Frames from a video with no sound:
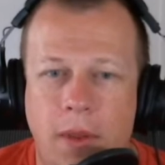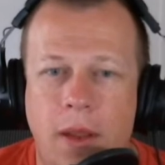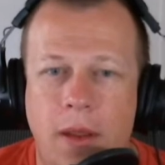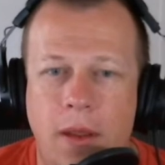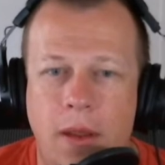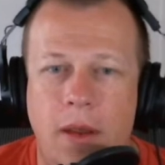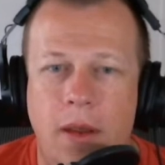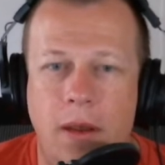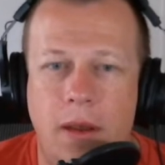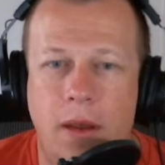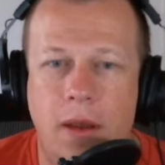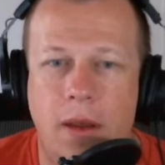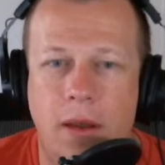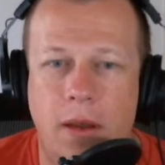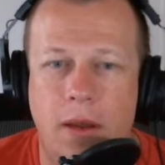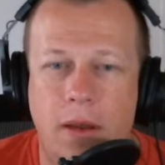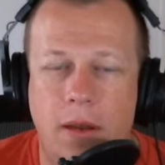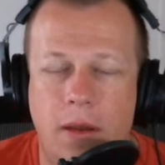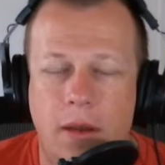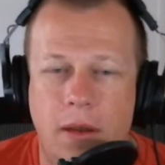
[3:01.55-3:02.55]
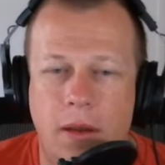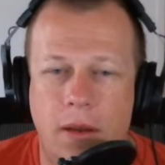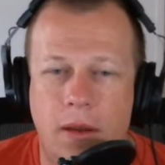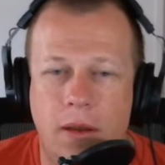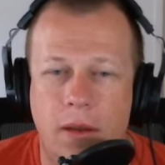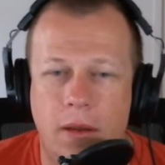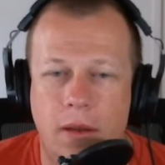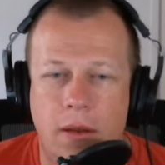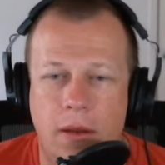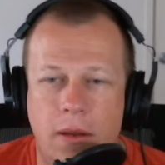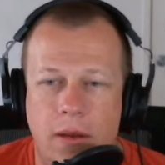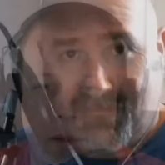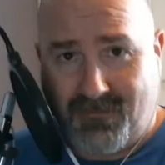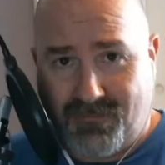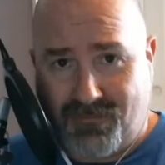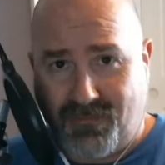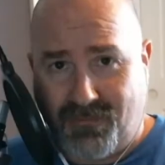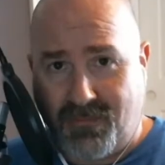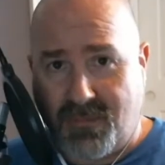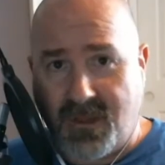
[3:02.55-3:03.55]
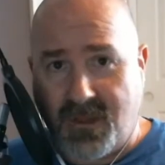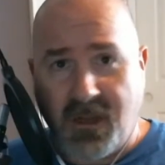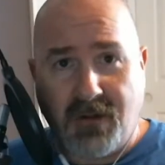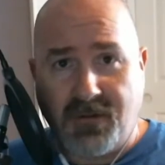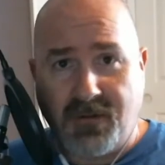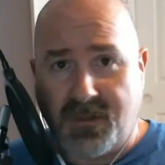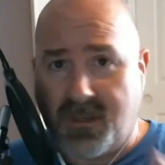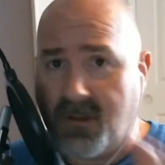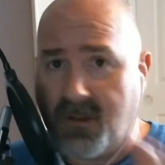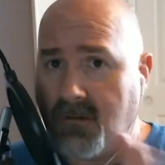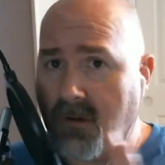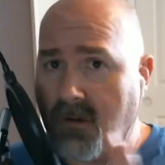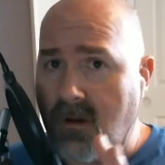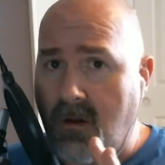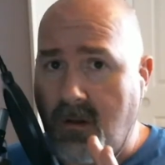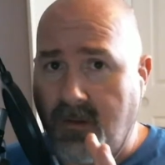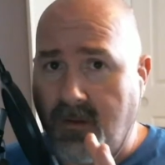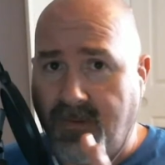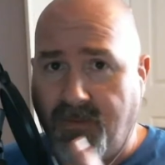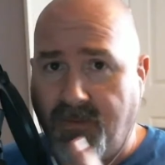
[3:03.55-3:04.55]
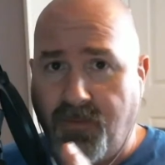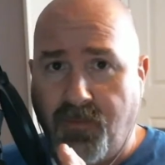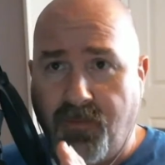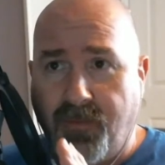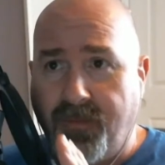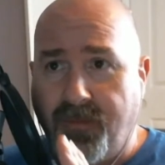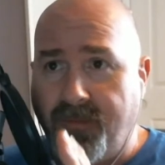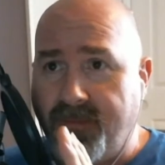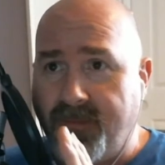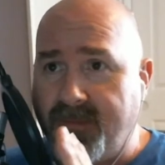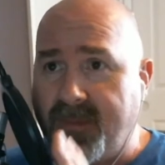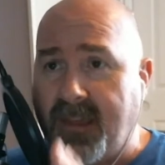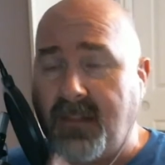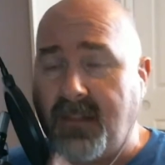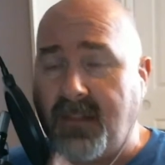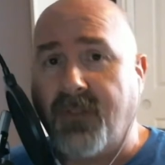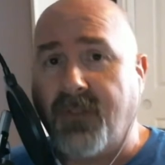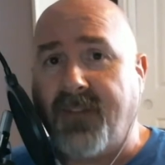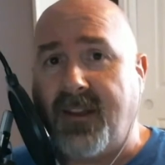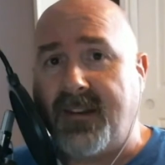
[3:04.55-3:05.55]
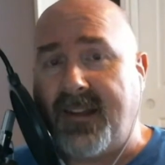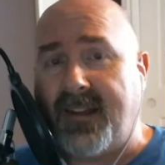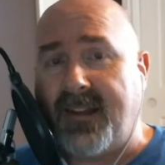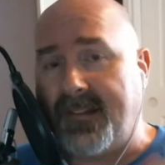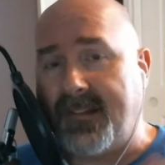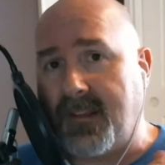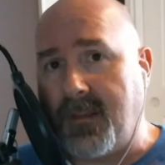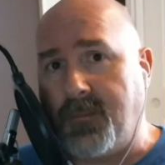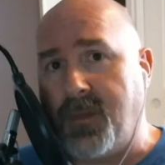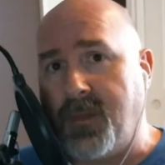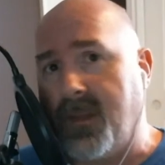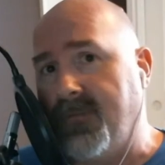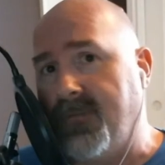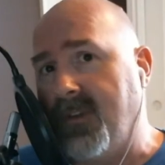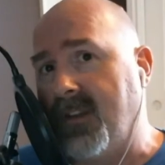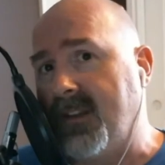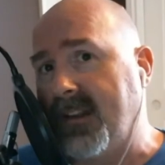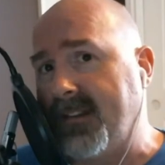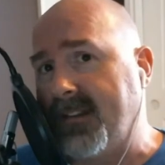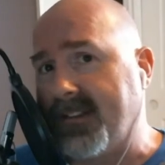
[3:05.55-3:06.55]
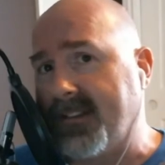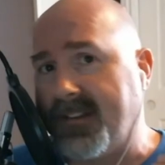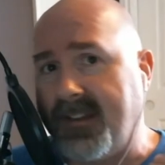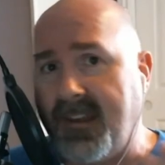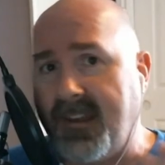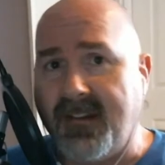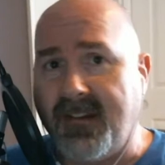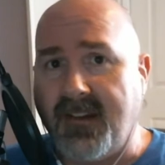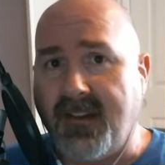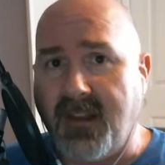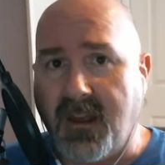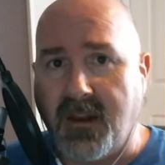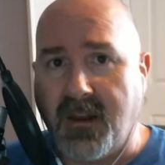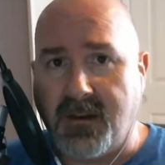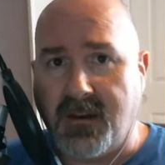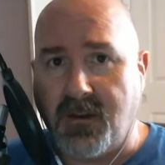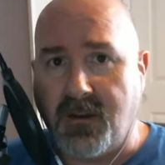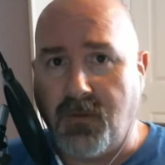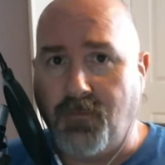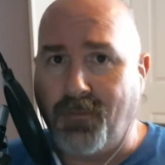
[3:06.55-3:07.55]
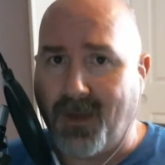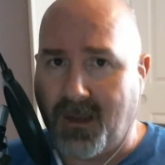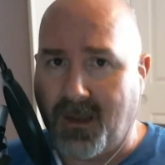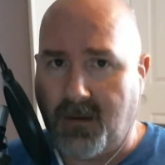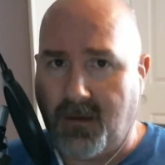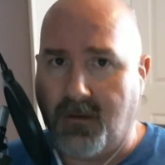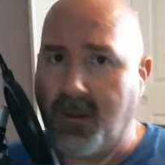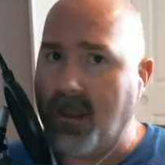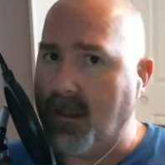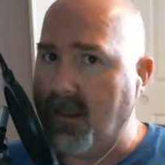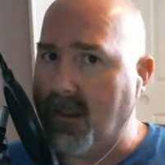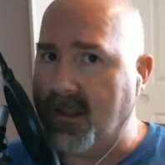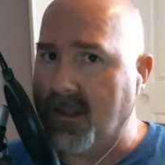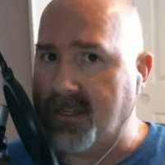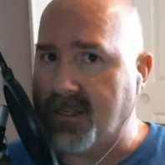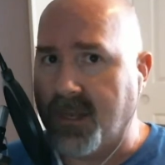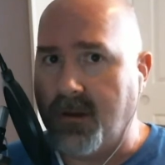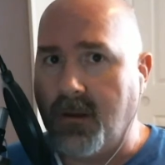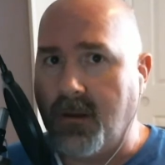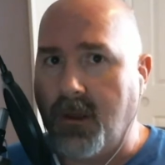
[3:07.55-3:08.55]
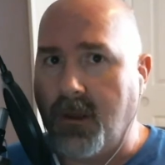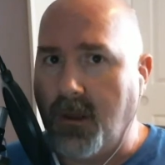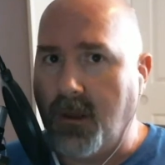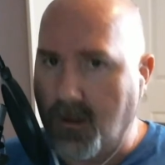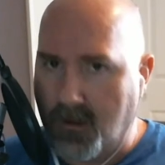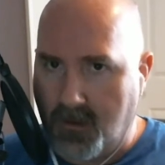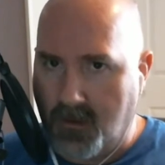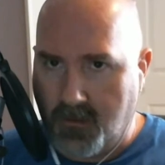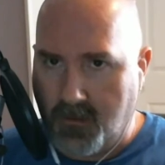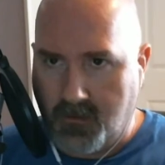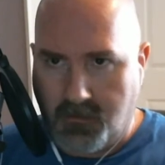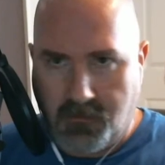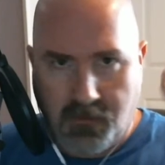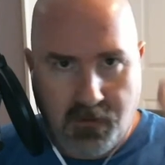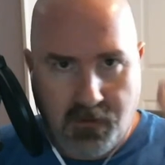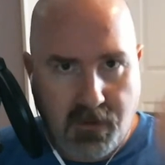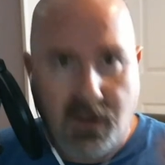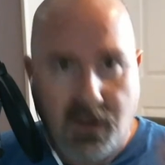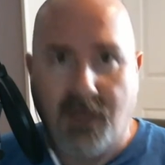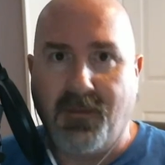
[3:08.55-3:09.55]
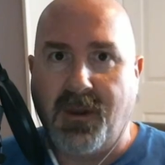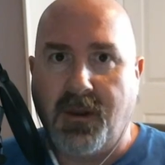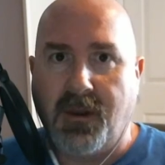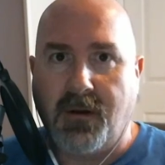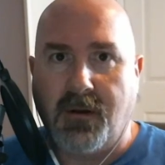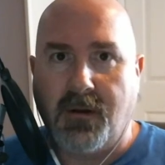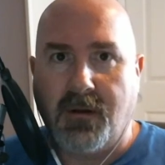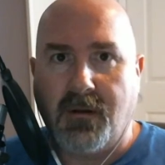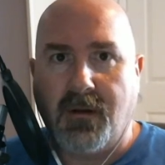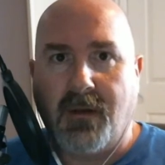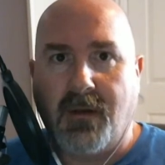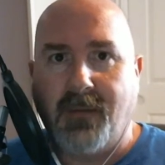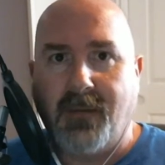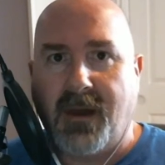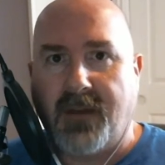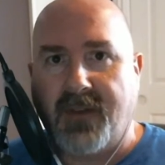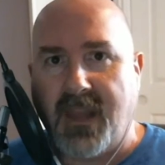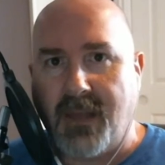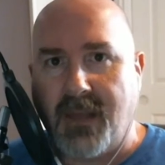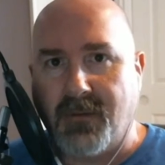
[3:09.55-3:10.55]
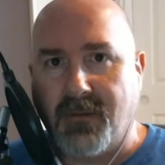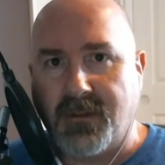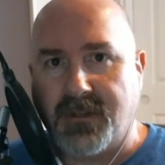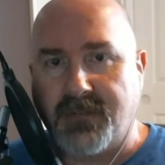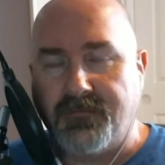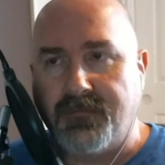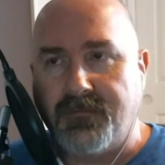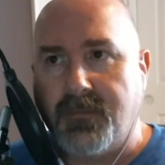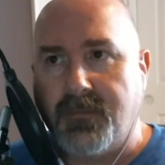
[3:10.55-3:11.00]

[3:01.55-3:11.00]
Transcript: Um, so those they're all they look fantastic. They play fantastic. It's easy to get into, but yeah, like I said, limited amount of tables.